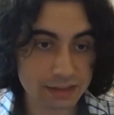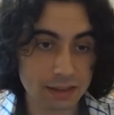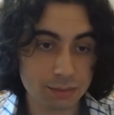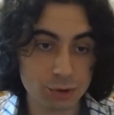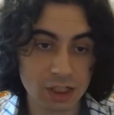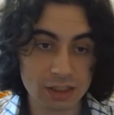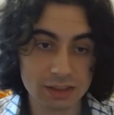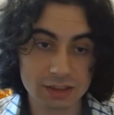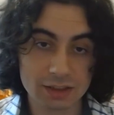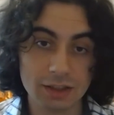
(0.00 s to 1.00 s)

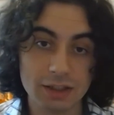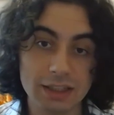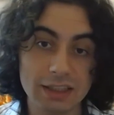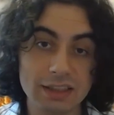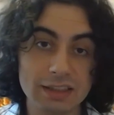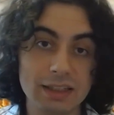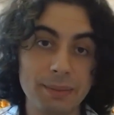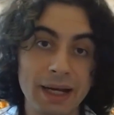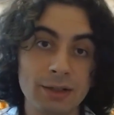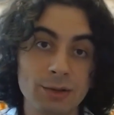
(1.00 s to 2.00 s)
Nebuchadnezzar is the
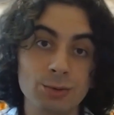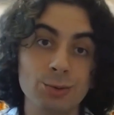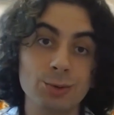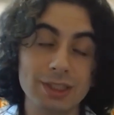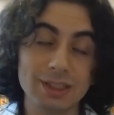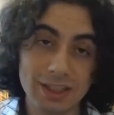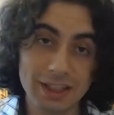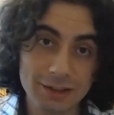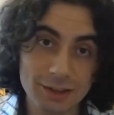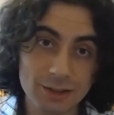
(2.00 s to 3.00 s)
man who is
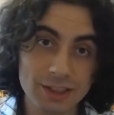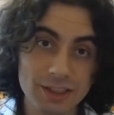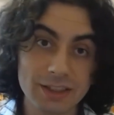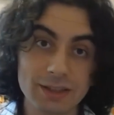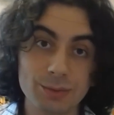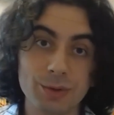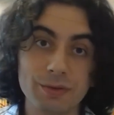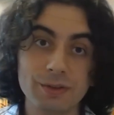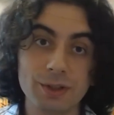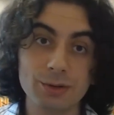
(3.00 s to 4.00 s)
later credited
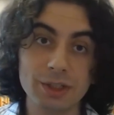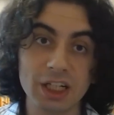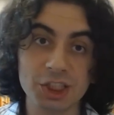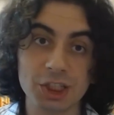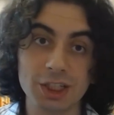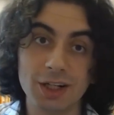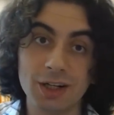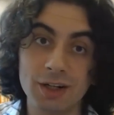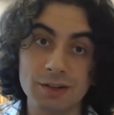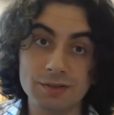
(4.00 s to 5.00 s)
with the creation
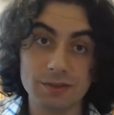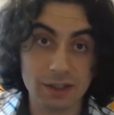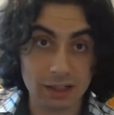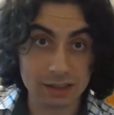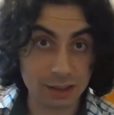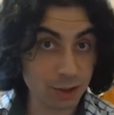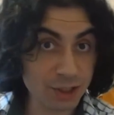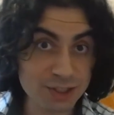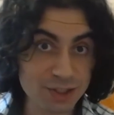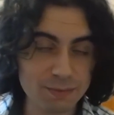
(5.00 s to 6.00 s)
of the
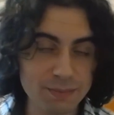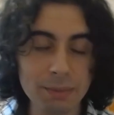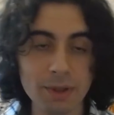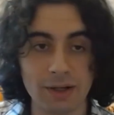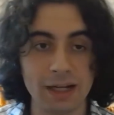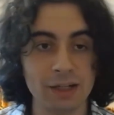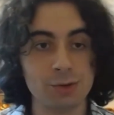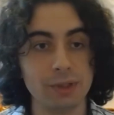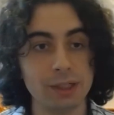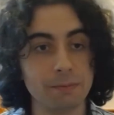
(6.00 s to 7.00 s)
Gardens of Babylon,
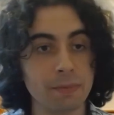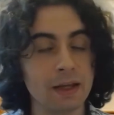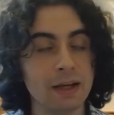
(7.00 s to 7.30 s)
actually.